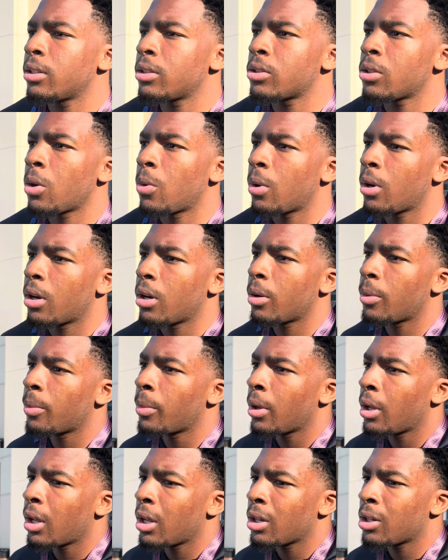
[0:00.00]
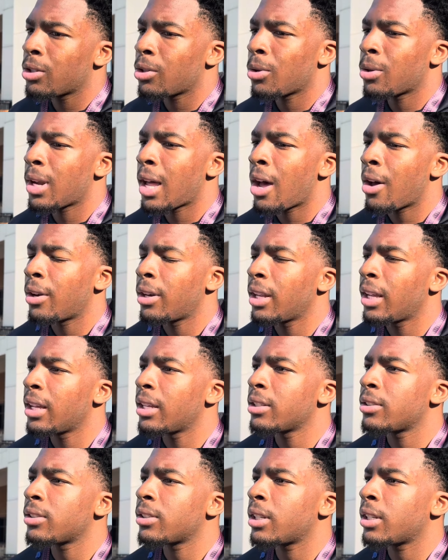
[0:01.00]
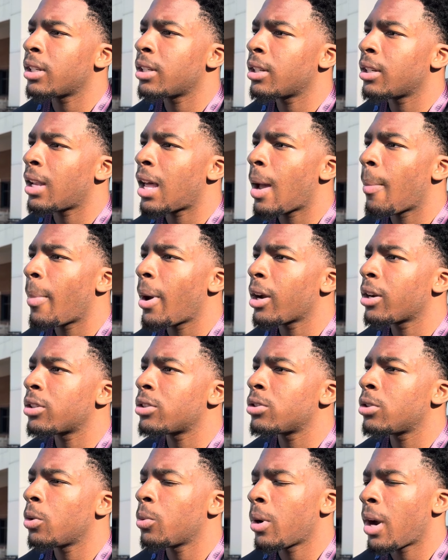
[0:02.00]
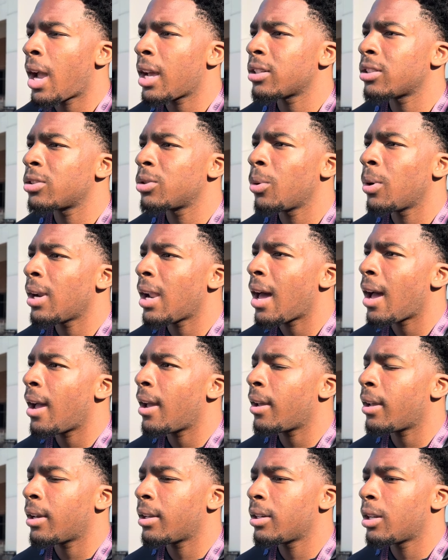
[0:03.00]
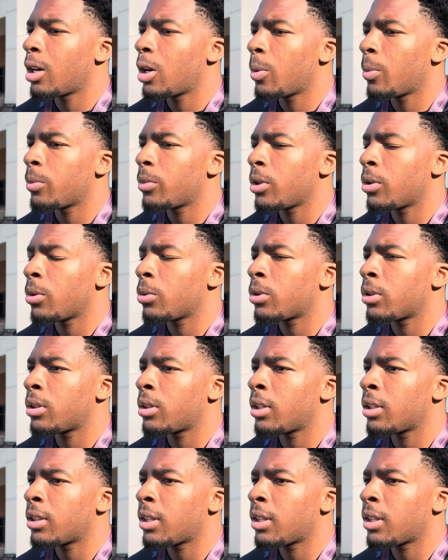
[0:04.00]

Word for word: So, um, you know, nowadays and linebackers, you know, we're asked to do a lot. And um, the, the